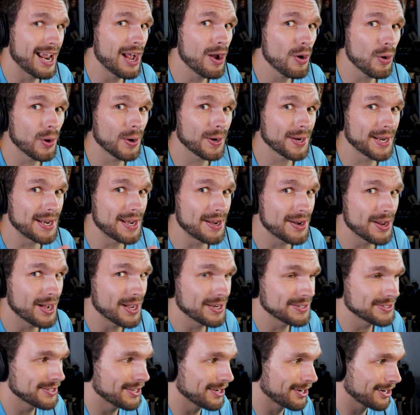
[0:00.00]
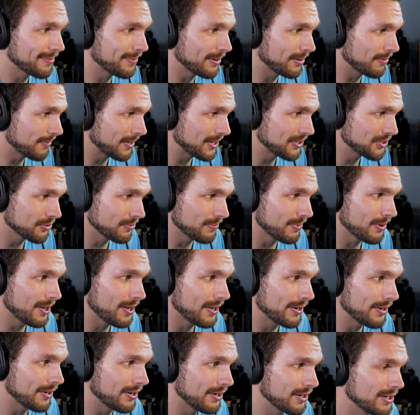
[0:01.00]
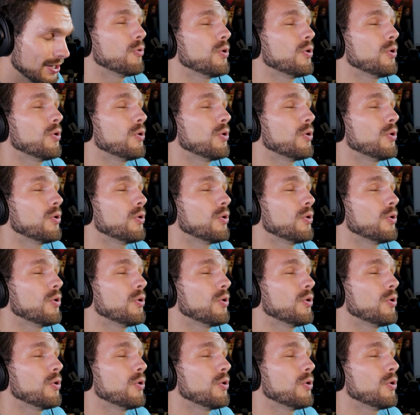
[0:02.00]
And how could I not talk about Rachel Potter?